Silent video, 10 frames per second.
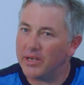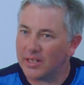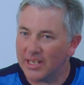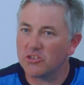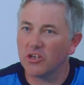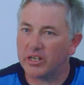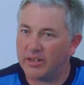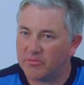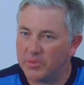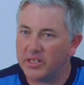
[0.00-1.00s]
and let's look at it
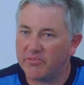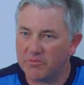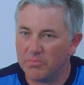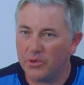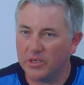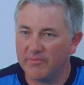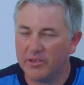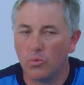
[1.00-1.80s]
from a different point of view.